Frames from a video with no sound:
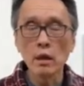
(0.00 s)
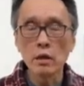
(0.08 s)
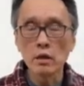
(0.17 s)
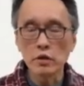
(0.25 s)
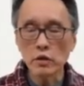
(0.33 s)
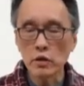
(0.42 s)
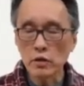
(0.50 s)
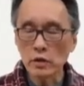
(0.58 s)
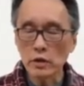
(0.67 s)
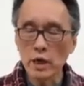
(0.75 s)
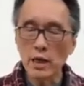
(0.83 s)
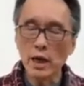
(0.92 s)
So
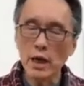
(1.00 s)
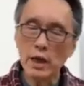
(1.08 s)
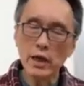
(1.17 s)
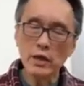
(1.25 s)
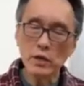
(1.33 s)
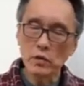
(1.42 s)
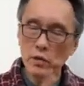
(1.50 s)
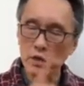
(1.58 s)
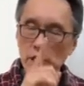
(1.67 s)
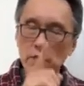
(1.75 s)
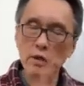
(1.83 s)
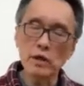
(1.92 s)
today, I'd like to
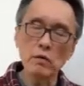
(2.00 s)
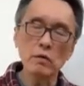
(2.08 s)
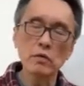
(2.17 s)
share with you